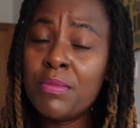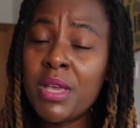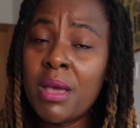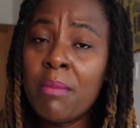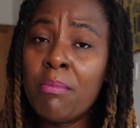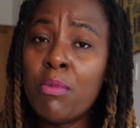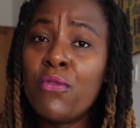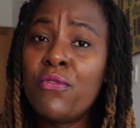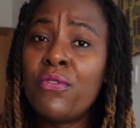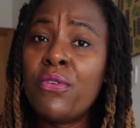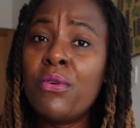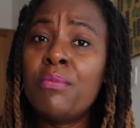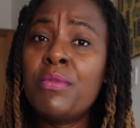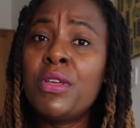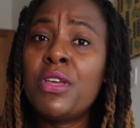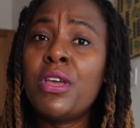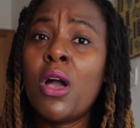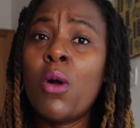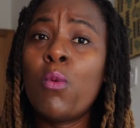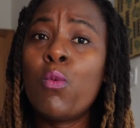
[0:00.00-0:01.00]
the
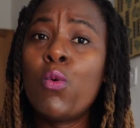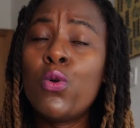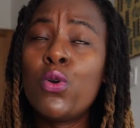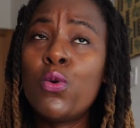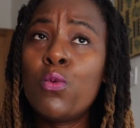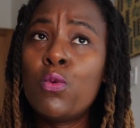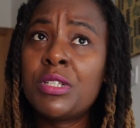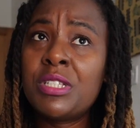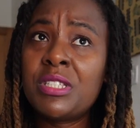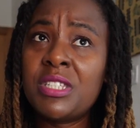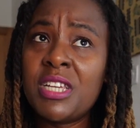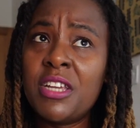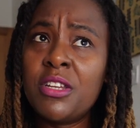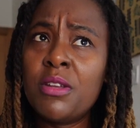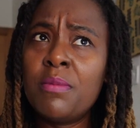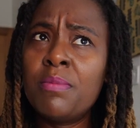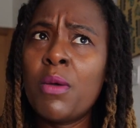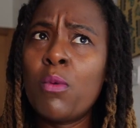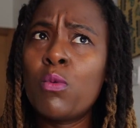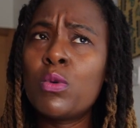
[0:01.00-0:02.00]
Obafemi Awolowo
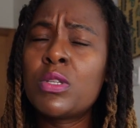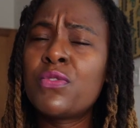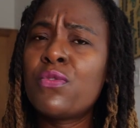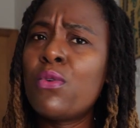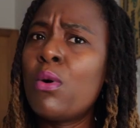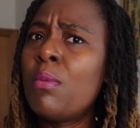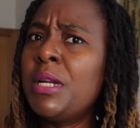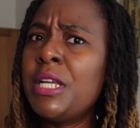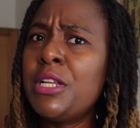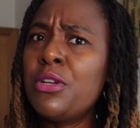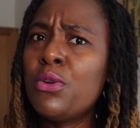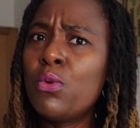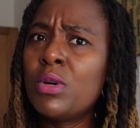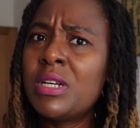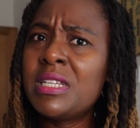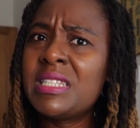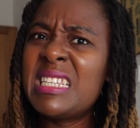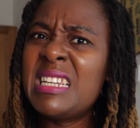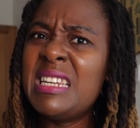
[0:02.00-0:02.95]
Stadium, that was formerly known as the